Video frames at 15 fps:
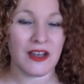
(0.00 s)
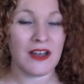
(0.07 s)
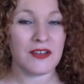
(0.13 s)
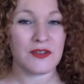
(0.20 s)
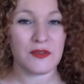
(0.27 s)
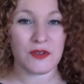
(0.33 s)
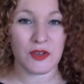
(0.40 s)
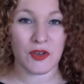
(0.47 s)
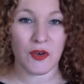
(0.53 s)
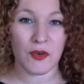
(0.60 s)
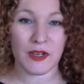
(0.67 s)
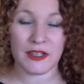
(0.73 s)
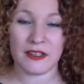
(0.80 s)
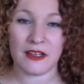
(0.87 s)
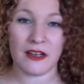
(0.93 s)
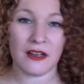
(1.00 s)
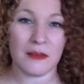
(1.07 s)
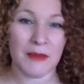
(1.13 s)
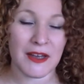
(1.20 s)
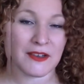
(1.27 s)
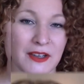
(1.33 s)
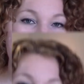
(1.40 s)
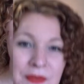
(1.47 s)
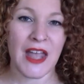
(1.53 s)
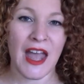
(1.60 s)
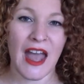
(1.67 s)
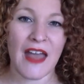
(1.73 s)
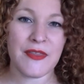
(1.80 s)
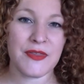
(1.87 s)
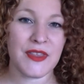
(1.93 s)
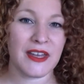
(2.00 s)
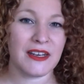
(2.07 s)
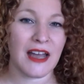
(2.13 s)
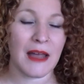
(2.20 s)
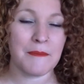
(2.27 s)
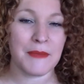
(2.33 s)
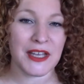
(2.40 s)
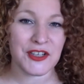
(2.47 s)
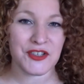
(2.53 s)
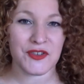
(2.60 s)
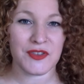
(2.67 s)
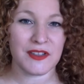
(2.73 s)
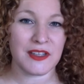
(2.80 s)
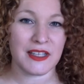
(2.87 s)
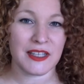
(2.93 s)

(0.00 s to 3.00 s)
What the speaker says: so they're going at night. And then I make sure that the